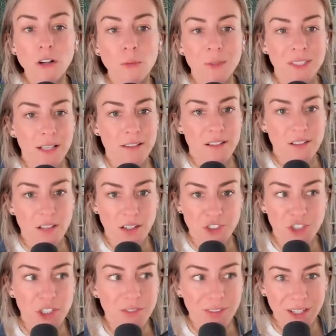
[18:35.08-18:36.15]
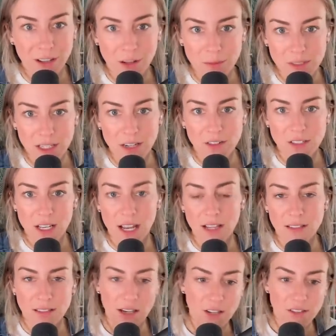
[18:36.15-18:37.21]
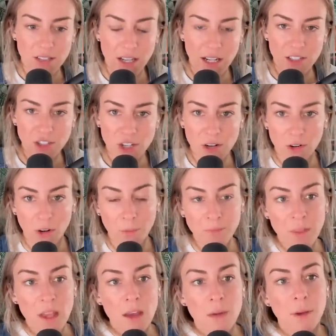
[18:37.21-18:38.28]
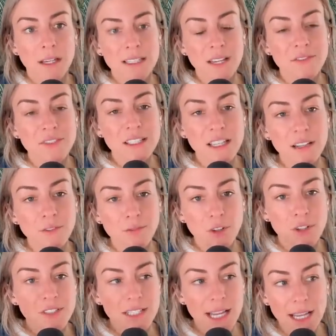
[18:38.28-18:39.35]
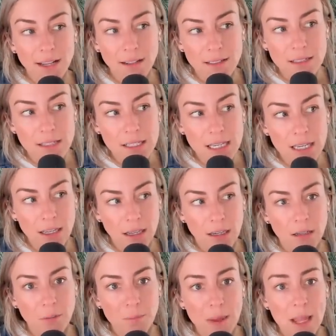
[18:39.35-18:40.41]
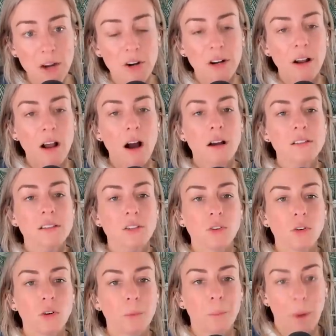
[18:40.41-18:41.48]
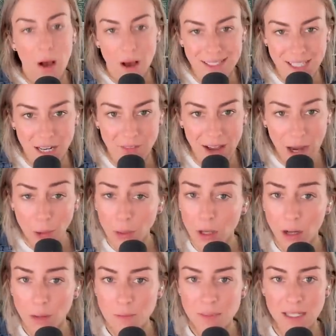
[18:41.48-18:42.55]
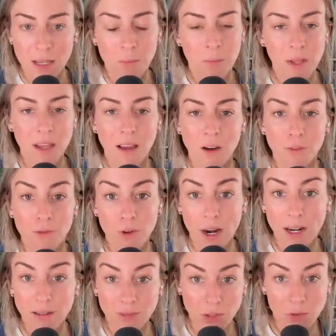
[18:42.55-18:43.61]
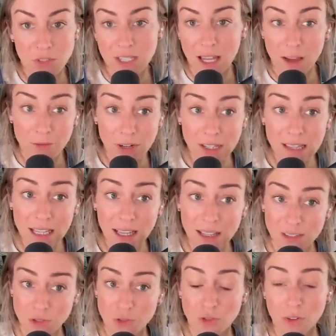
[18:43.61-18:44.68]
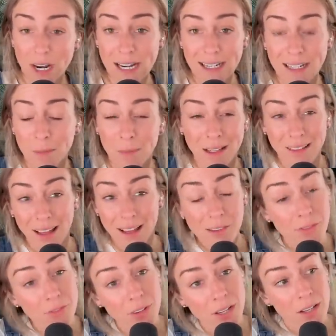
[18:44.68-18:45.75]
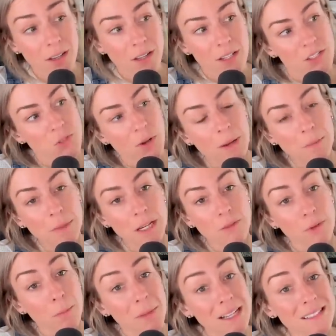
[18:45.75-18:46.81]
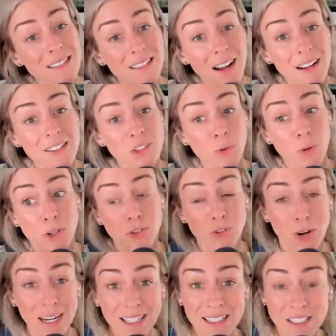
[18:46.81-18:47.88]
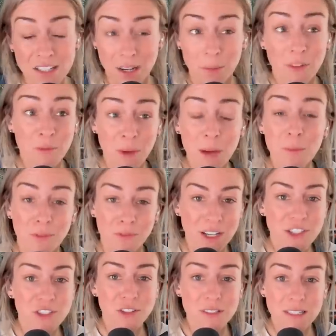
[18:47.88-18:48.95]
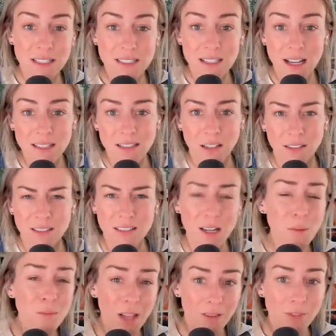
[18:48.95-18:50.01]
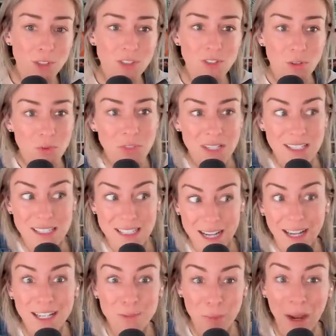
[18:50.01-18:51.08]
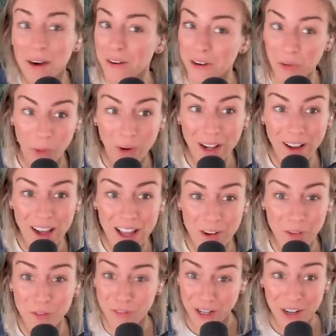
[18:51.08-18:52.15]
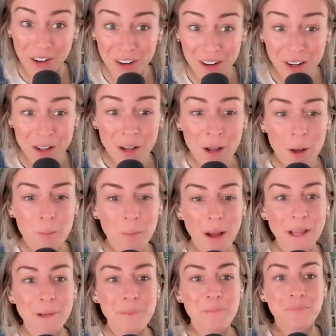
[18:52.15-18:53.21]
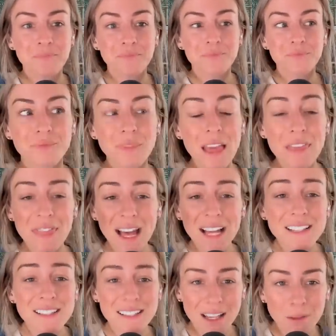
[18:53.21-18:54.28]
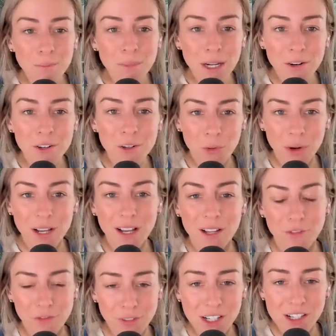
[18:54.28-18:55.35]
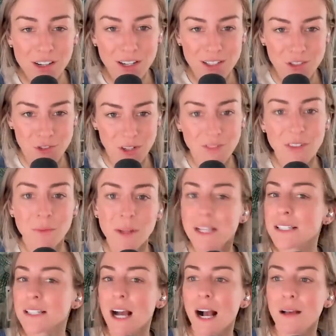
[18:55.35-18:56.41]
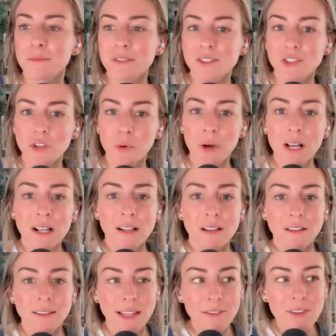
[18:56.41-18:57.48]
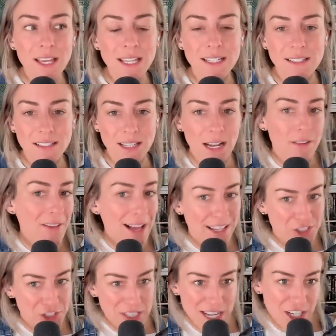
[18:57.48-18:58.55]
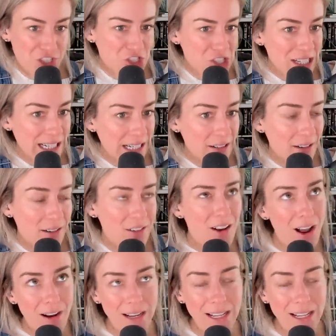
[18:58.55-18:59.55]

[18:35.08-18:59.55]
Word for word: with that discussion of income scarcity and scarcity in general because I've seen firsthand the paradoxical positive outcomes that being afraid of losing everything has created in my life so I'd be remiss not to accredit some of my professional success on some level to sustained paranoia and fear, but that same paranoia and fear has driven me at times to living in a state of agitation and not